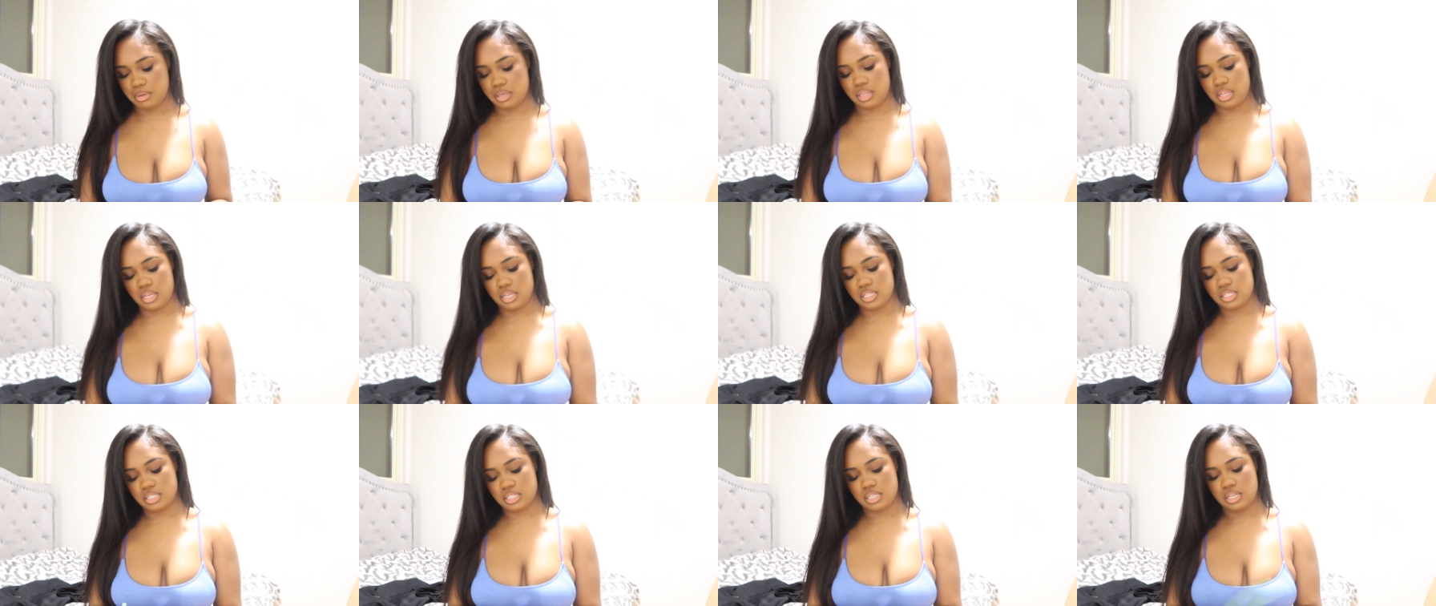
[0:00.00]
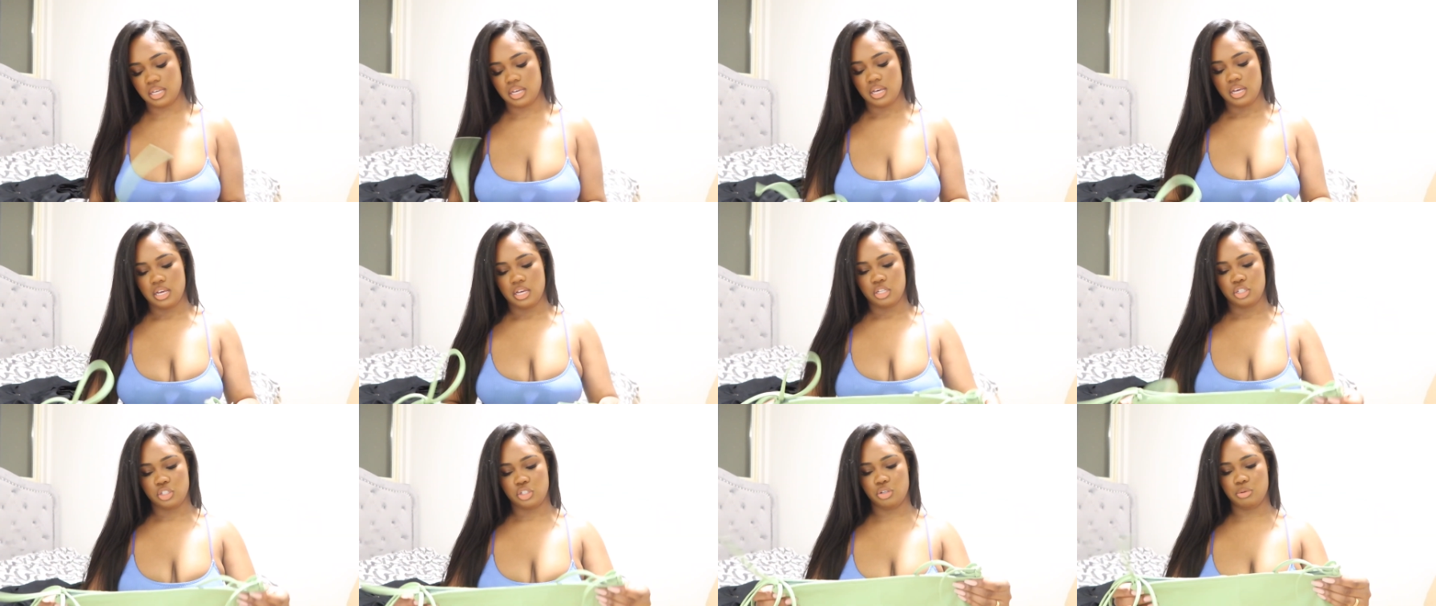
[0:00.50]
me this
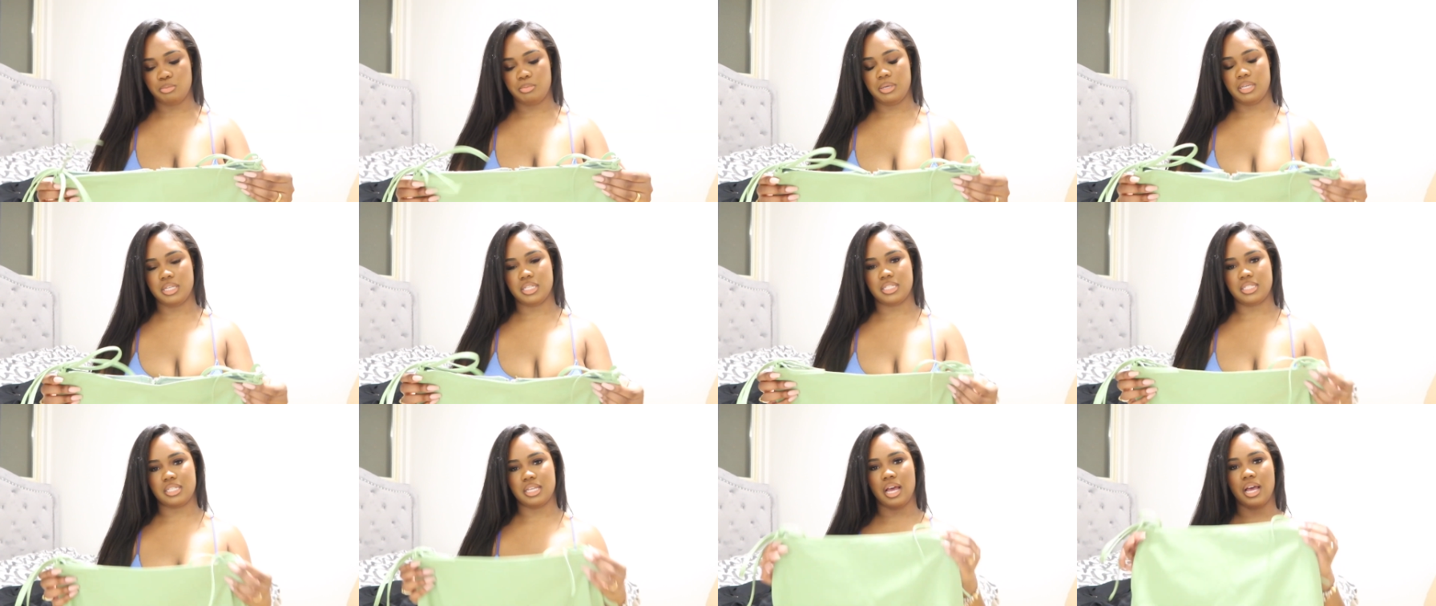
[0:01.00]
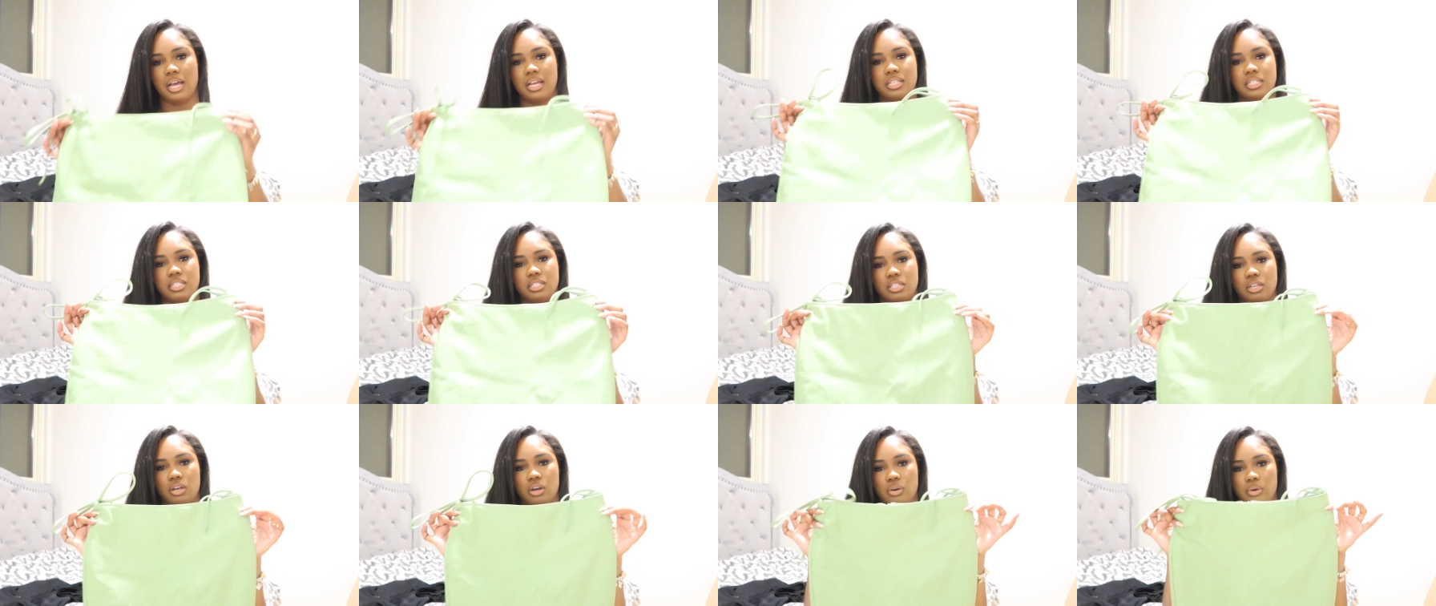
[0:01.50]
two-piece
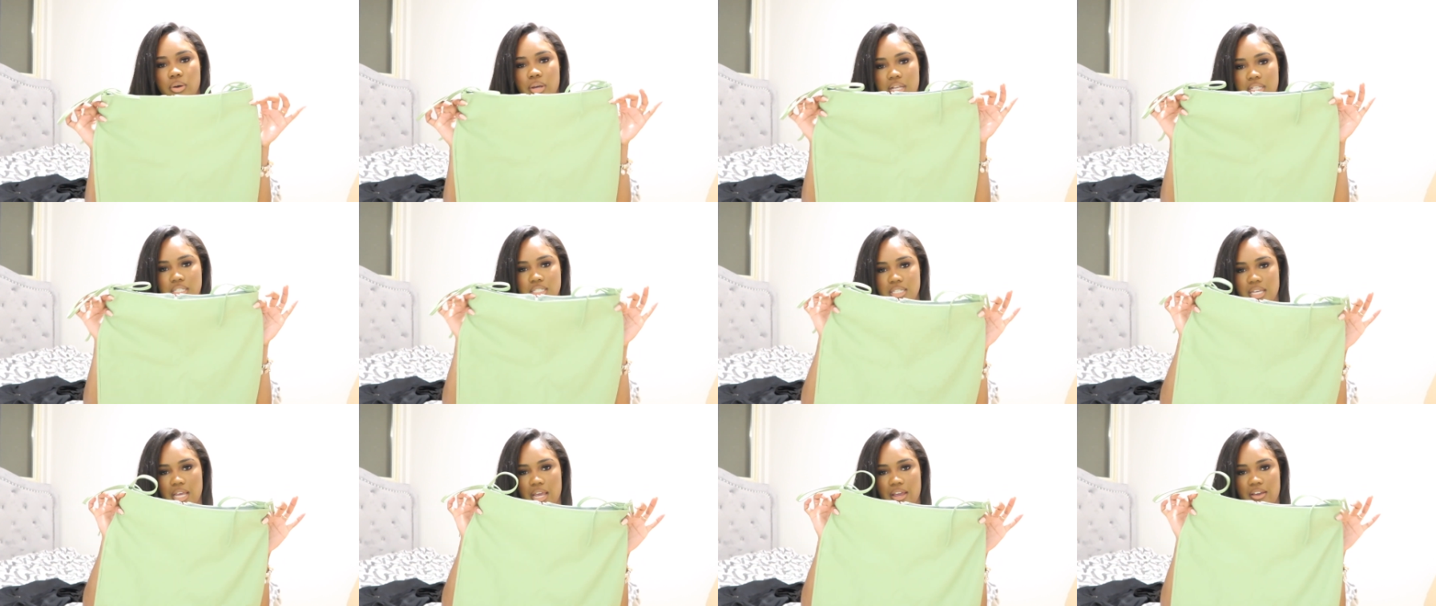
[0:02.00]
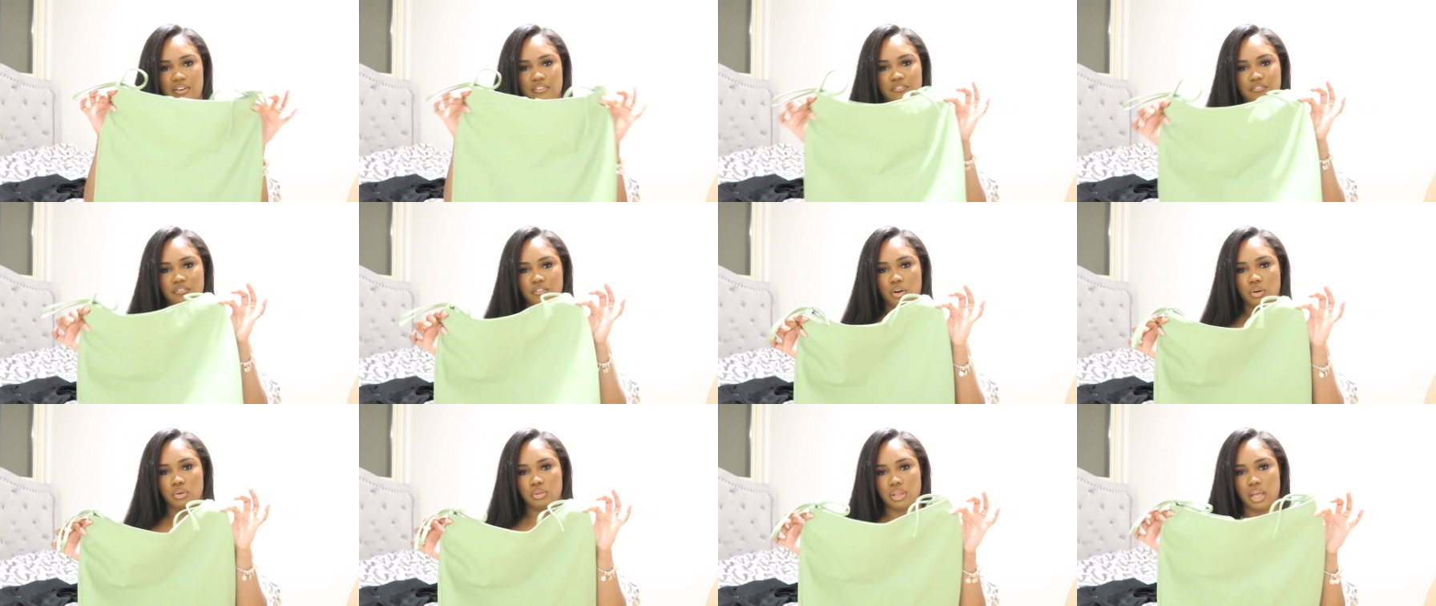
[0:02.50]
set, so it's a
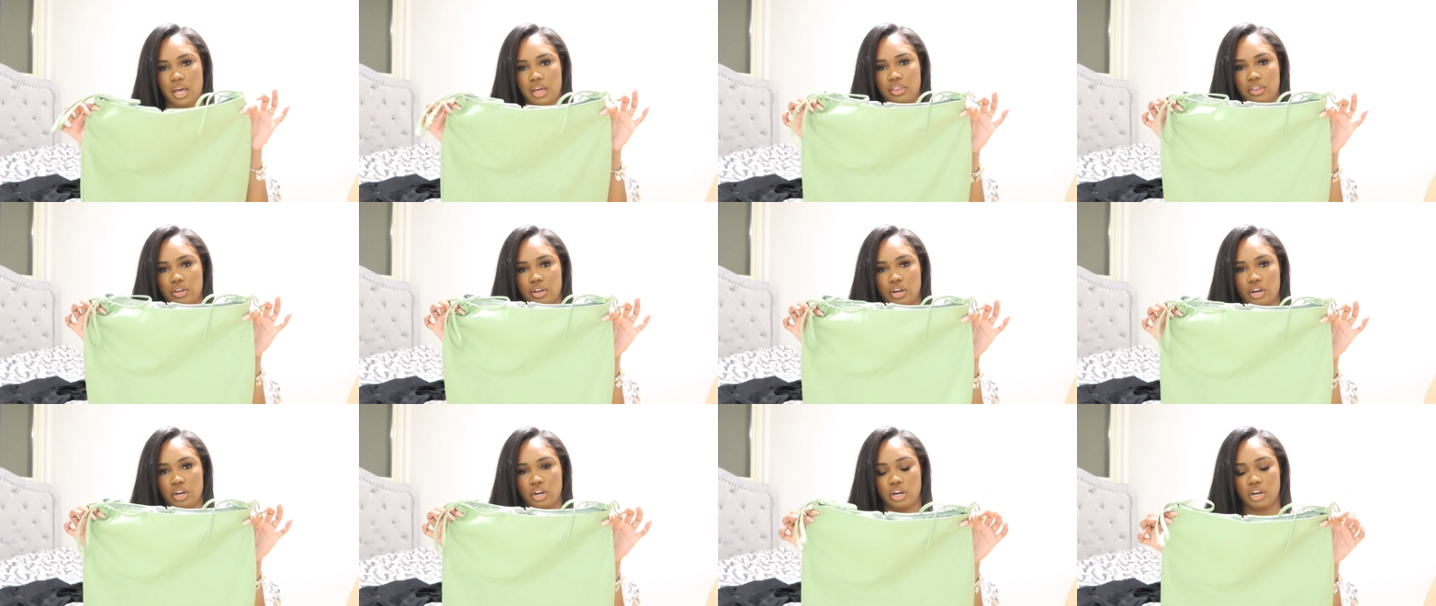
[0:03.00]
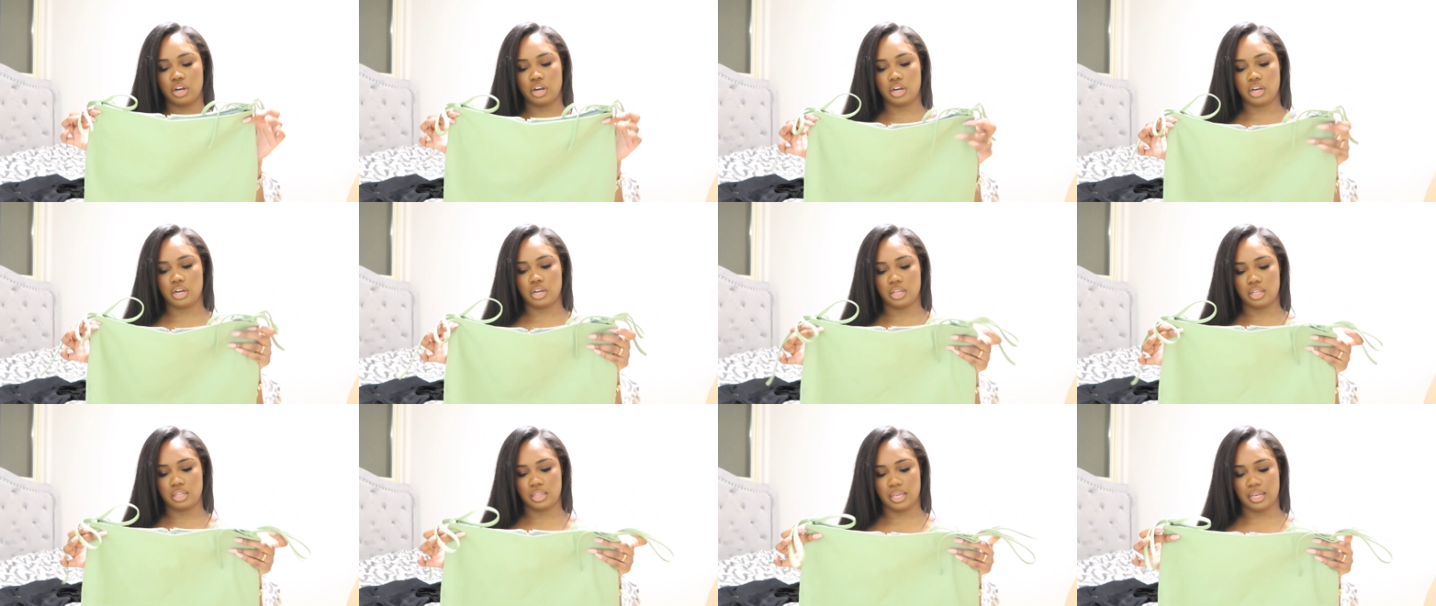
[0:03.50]
faux leather,
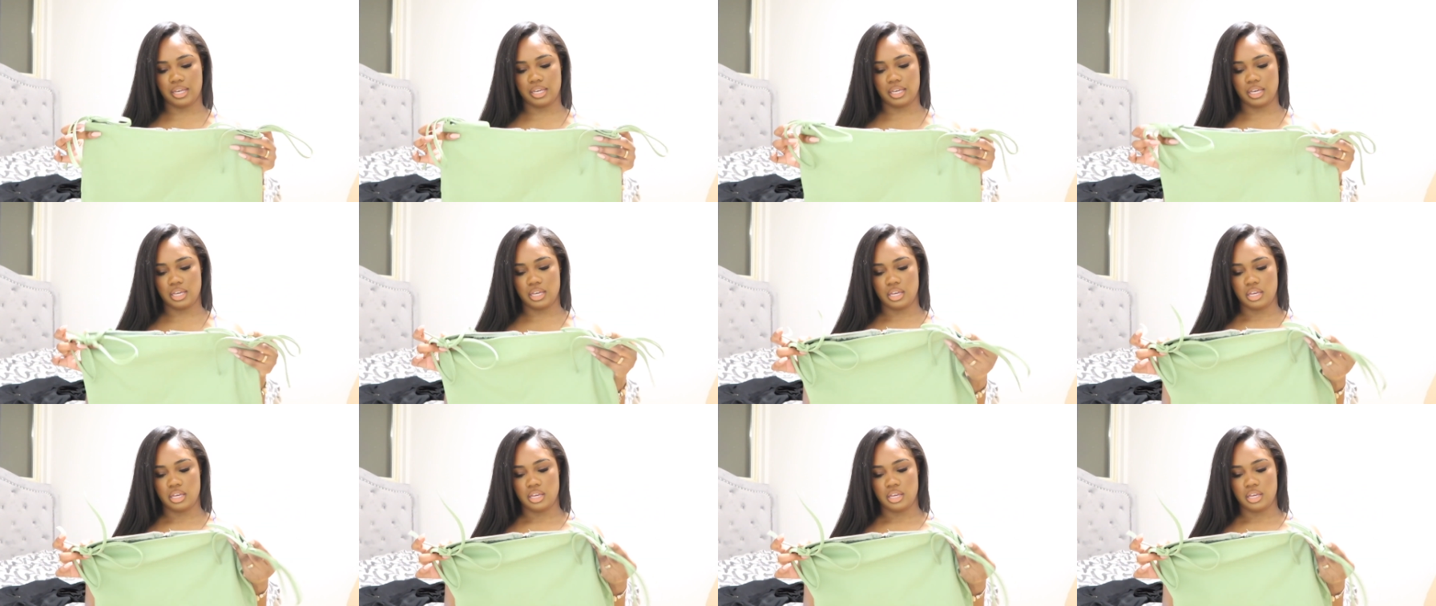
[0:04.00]
like